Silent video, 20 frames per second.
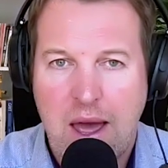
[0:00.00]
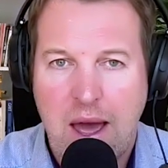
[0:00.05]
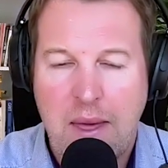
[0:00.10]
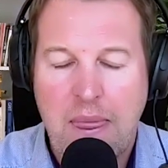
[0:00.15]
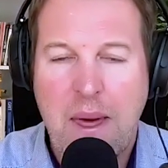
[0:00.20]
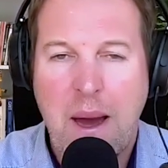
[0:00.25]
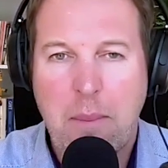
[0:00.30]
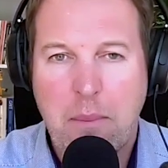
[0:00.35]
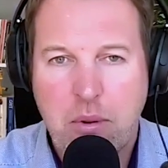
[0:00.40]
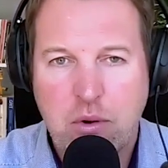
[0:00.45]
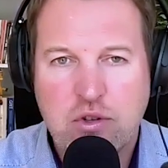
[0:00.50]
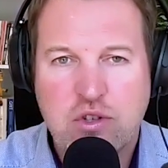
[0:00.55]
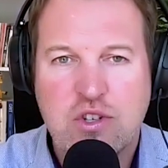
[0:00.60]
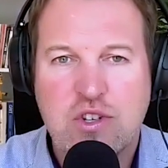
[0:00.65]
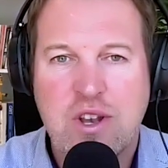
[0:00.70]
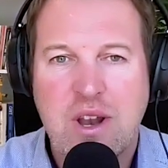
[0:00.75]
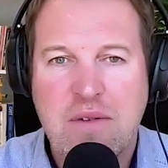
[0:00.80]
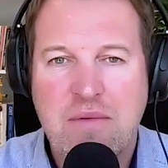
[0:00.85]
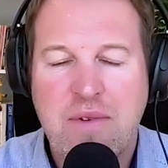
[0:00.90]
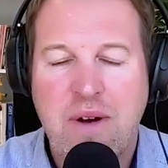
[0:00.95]
And that puts us
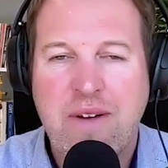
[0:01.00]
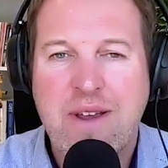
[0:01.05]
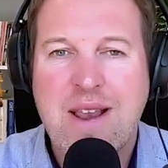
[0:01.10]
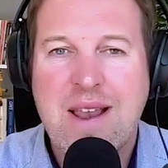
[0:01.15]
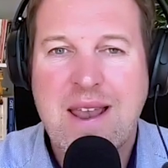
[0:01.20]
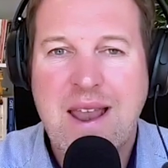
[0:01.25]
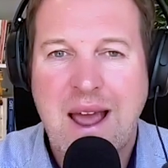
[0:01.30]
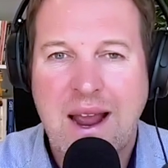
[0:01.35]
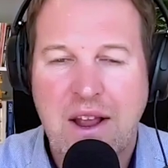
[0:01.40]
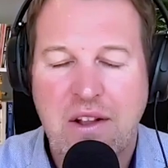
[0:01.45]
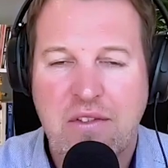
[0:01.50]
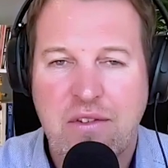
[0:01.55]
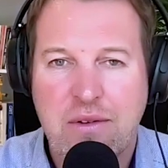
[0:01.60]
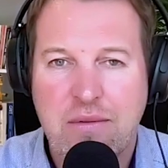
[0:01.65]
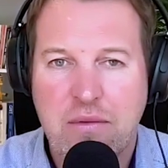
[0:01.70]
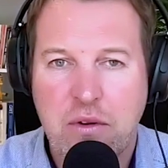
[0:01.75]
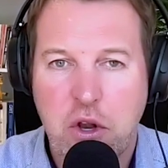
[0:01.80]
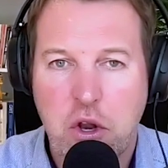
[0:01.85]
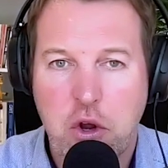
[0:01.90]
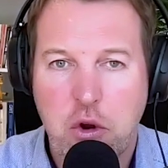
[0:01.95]
in a very
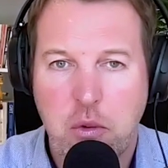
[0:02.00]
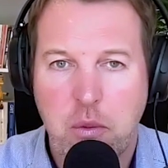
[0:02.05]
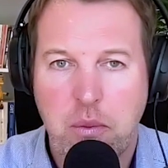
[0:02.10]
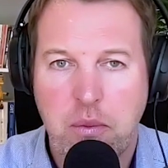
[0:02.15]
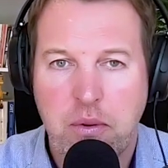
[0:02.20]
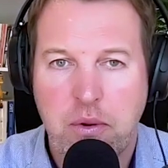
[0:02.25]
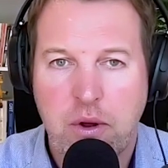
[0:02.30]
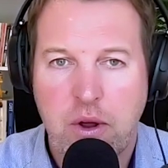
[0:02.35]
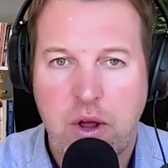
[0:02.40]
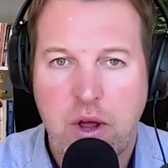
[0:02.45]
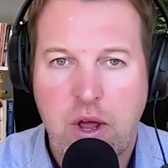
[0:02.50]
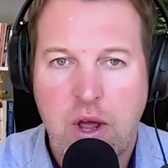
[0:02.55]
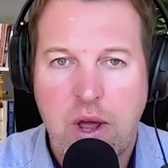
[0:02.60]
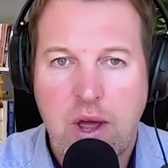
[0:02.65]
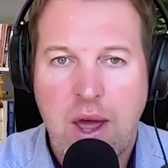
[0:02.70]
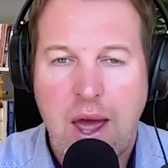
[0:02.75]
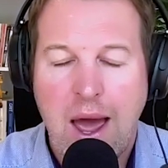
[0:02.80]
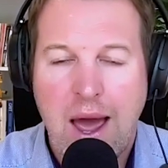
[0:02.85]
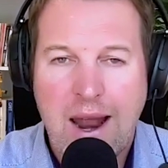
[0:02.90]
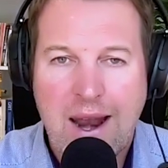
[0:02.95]
negative loop.
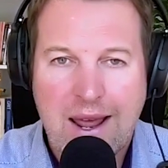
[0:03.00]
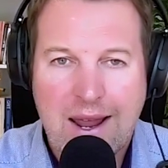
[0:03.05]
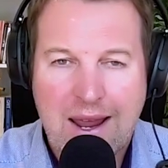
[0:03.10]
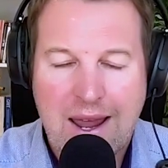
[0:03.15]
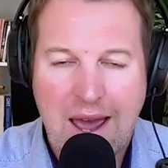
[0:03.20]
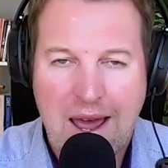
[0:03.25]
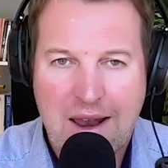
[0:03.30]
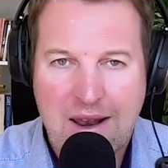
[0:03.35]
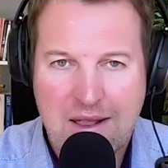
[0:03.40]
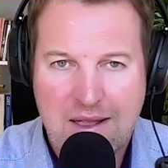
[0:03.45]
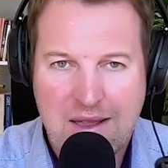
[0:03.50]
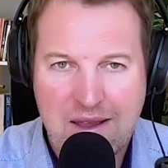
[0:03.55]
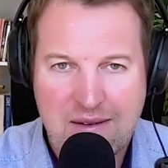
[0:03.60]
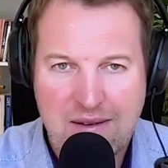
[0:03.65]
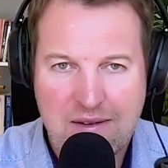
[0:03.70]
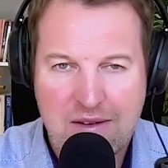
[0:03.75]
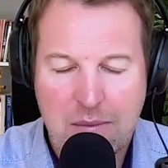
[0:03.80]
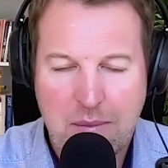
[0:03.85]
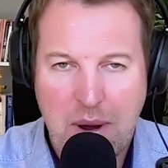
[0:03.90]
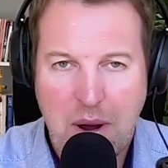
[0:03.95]
And again, this
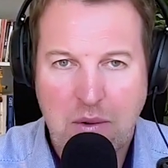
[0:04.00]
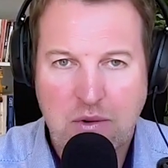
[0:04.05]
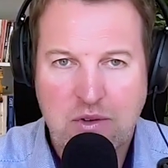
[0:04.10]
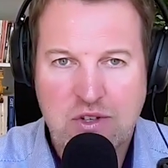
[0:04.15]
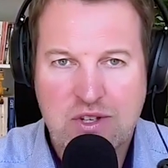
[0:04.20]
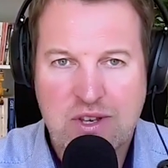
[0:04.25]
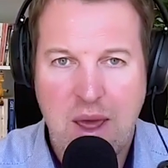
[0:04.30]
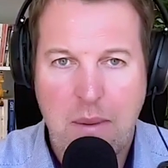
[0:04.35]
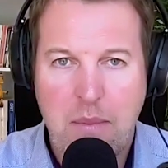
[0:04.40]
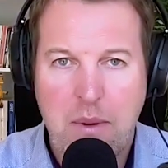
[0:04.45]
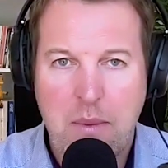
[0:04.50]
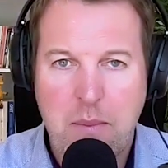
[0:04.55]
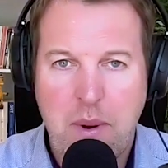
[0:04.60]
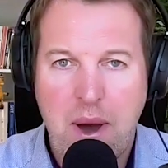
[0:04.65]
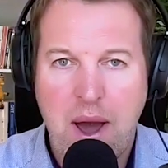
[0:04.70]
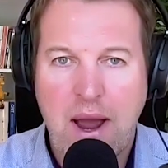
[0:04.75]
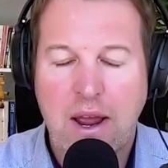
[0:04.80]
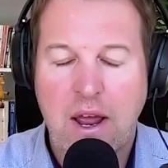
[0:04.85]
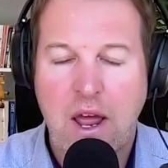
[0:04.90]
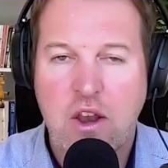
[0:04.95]
is about stepping
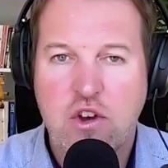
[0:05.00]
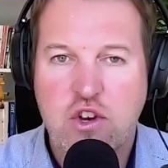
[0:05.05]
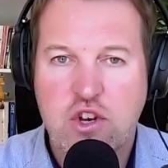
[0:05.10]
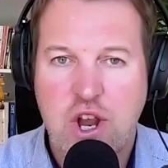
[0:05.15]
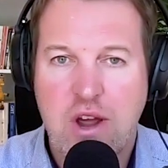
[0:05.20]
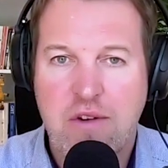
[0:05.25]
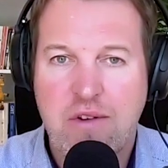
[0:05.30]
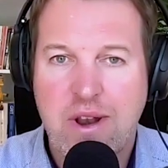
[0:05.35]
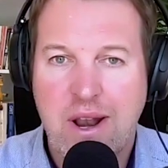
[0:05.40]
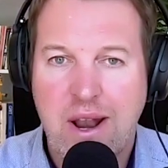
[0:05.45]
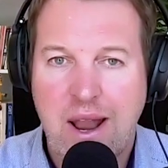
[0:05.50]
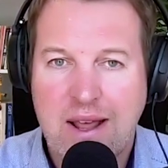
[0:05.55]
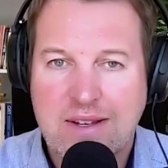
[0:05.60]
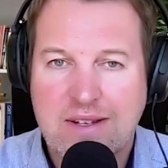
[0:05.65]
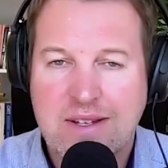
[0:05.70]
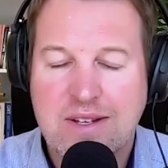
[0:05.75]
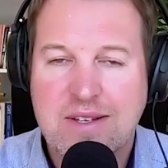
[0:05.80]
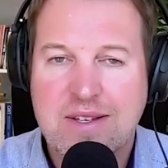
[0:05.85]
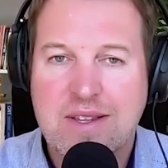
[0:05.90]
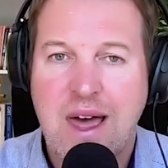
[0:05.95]
back and sharing
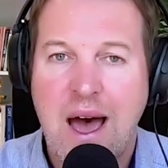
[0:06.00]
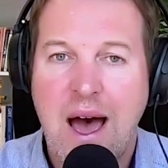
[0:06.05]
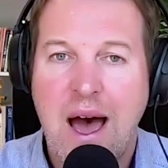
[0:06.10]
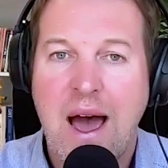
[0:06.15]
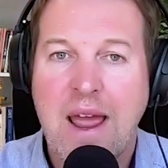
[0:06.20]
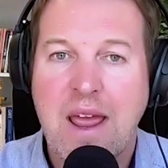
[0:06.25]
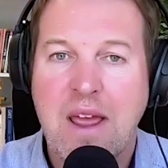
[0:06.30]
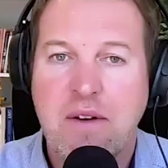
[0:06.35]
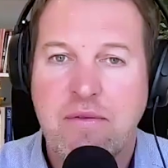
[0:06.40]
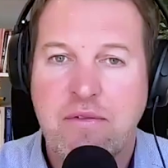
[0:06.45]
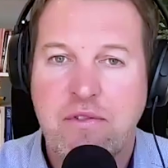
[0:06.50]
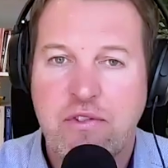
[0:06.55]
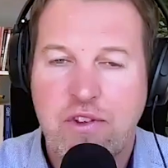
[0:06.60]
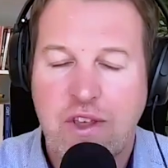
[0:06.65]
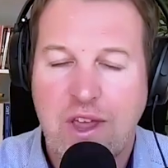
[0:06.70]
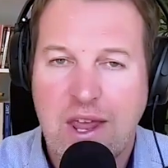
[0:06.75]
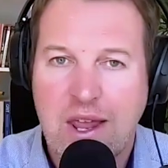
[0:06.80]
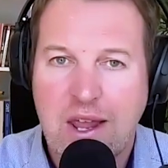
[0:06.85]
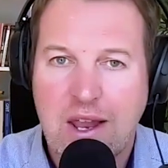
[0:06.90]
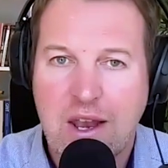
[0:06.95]
lessons that I have
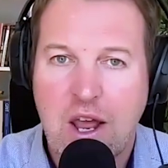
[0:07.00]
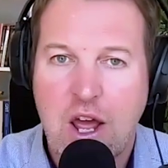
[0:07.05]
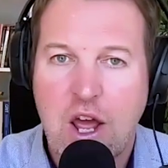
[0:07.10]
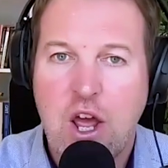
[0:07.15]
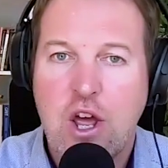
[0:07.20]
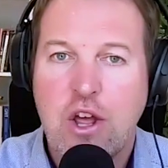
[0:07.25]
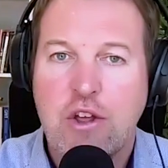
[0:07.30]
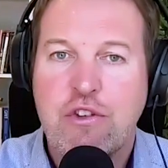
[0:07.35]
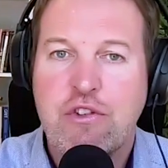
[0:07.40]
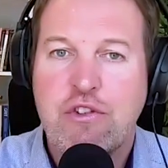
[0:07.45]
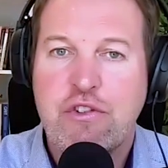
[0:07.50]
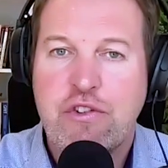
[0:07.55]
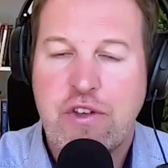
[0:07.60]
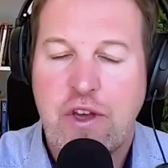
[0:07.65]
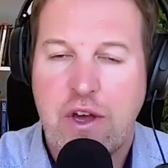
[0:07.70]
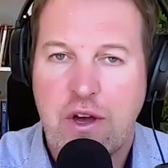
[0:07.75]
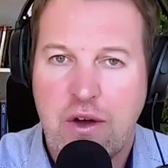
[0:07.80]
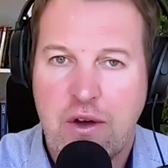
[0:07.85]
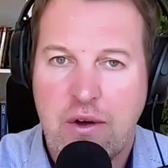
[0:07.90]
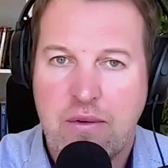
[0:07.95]
seen
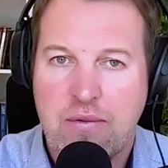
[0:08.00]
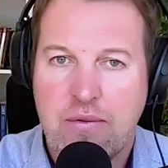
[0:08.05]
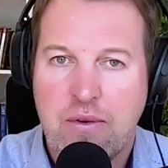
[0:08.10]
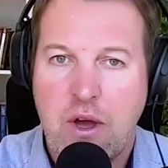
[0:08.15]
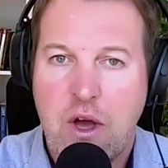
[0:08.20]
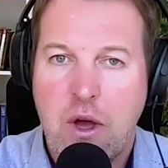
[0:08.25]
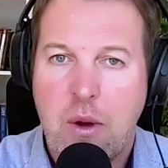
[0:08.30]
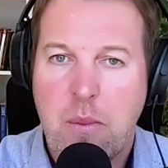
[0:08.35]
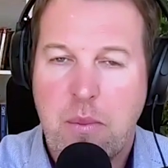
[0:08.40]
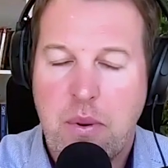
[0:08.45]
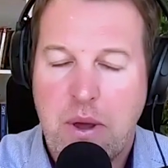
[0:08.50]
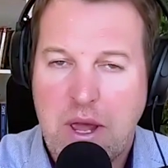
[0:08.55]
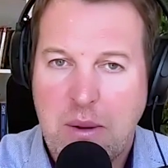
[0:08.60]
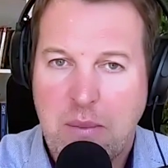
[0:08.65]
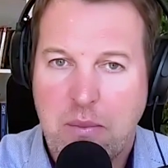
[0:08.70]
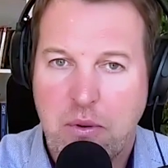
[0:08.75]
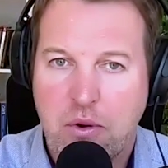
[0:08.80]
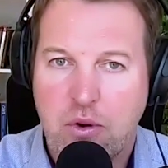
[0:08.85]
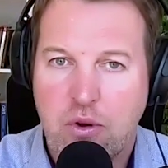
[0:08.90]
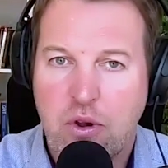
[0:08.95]
serve
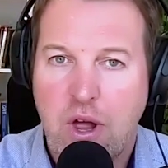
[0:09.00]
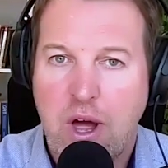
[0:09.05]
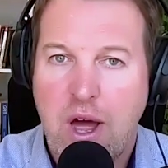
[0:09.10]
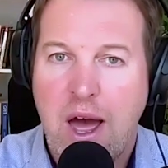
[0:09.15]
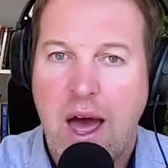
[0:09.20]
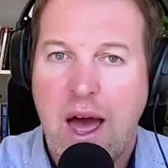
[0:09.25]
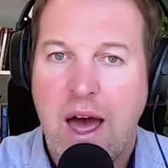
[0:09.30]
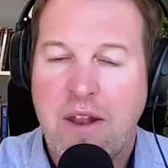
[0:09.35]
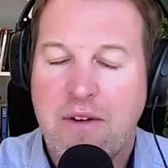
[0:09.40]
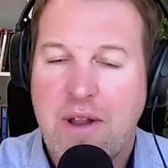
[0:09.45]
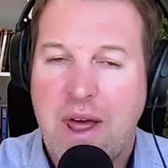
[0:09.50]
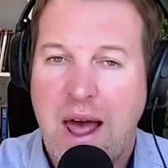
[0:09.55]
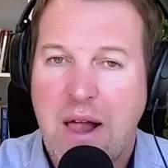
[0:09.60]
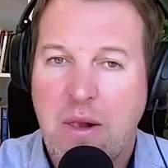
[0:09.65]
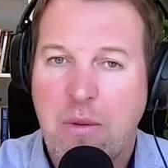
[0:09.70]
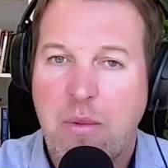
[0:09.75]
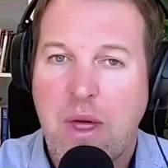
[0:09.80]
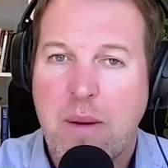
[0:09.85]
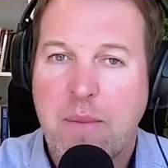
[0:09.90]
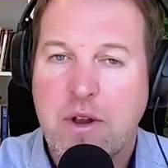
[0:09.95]
people and
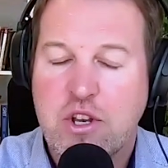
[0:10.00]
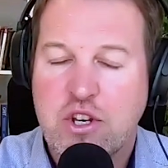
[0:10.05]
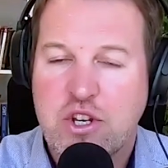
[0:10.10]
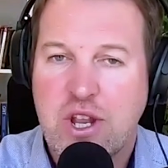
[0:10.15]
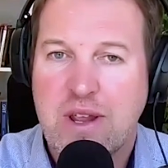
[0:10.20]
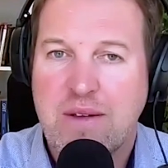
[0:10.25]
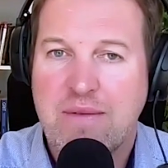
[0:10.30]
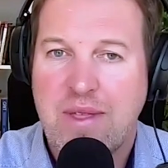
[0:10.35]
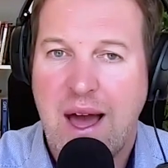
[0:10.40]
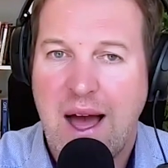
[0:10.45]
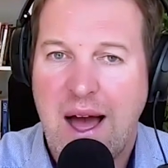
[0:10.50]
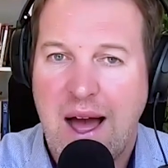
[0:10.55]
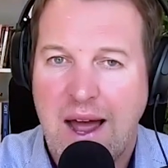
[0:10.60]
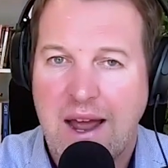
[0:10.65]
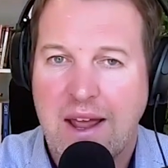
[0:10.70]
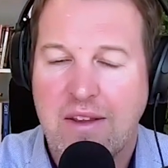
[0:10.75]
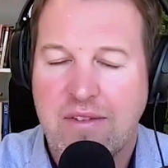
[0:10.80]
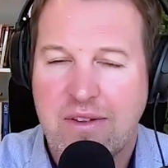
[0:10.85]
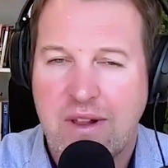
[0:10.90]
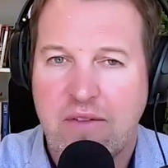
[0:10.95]
help them achieve the
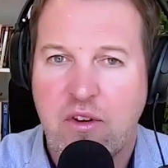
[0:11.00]
highest